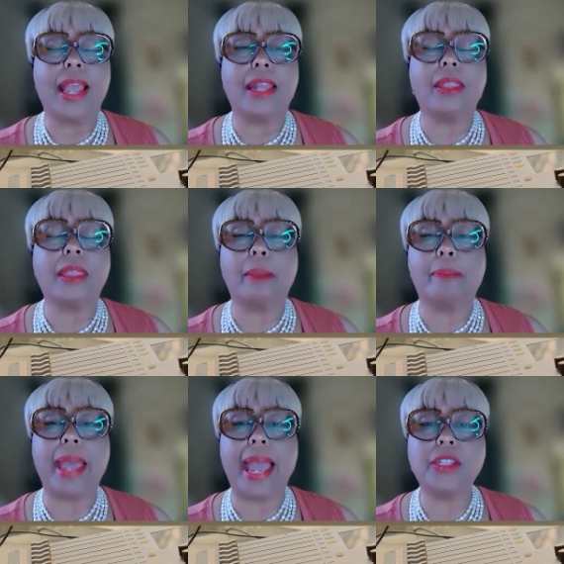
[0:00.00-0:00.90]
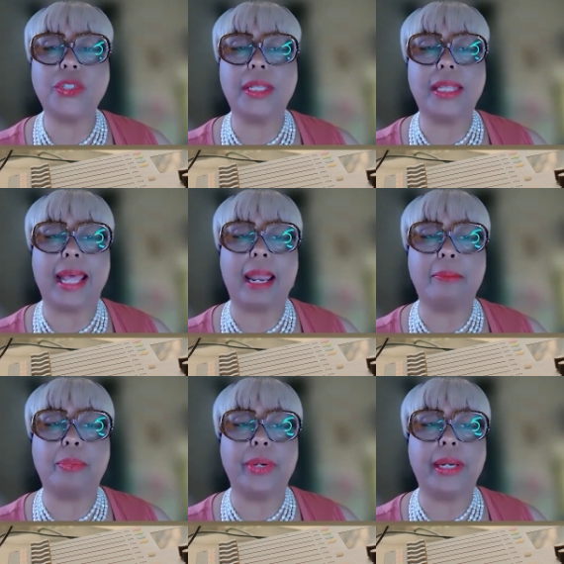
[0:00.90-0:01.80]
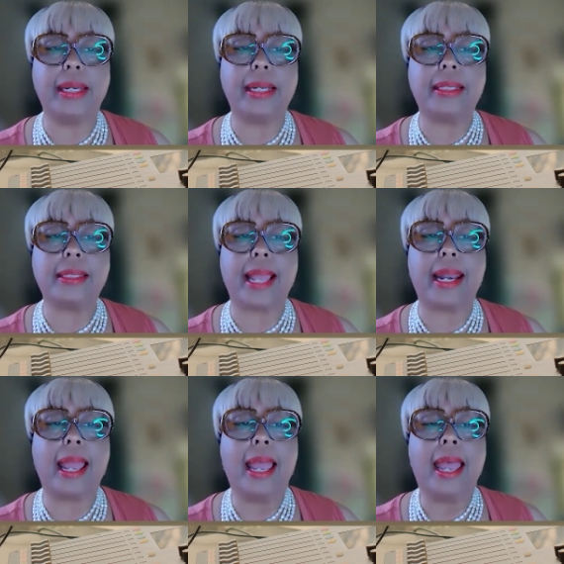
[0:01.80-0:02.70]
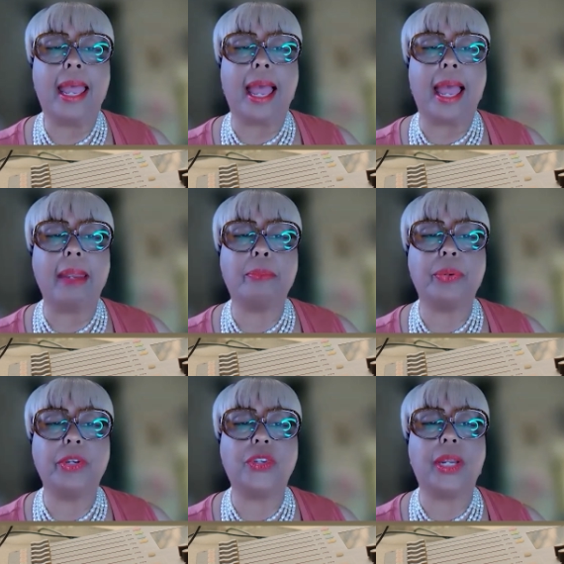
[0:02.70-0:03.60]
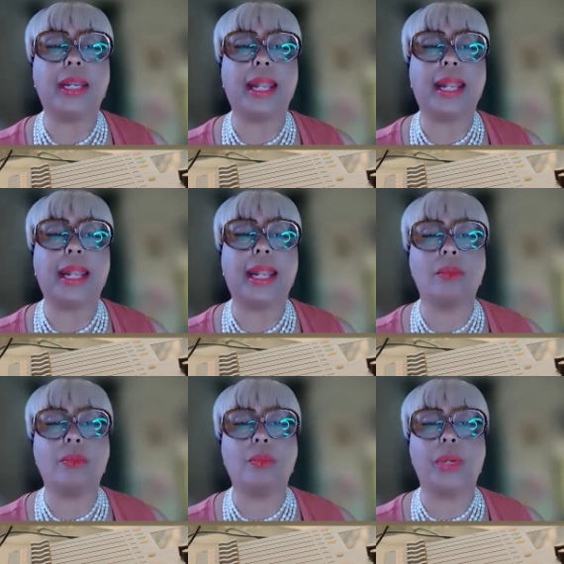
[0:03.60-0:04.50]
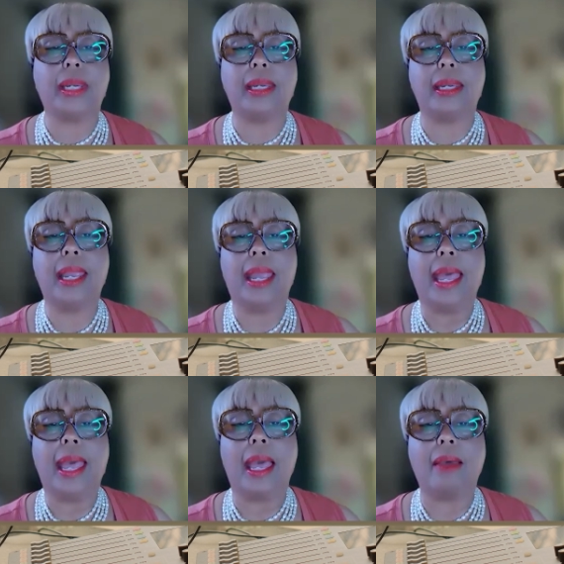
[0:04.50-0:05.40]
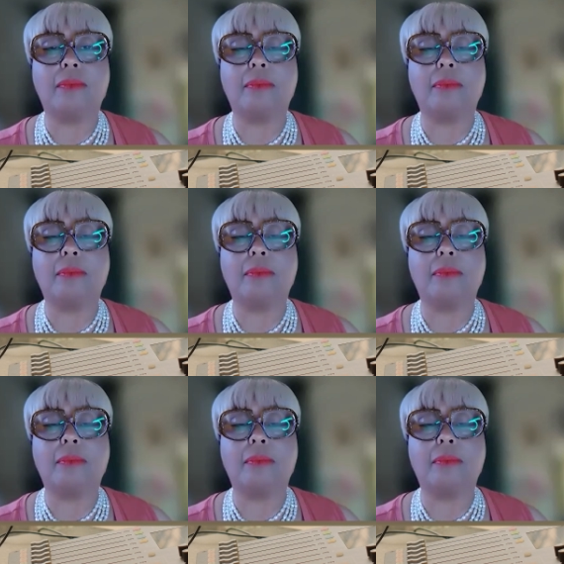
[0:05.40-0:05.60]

and the passion that I bring is that I appreciate how we have